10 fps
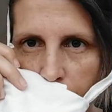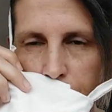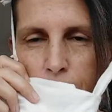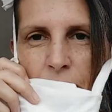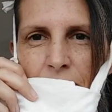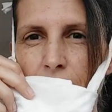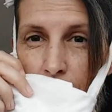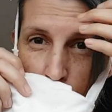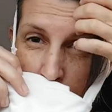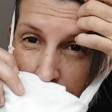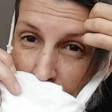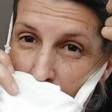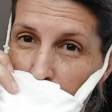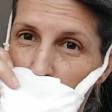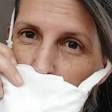Messes up my
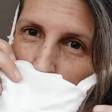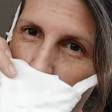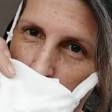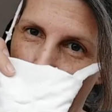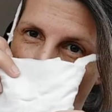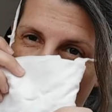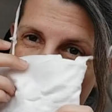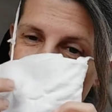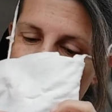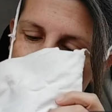hair. Boo!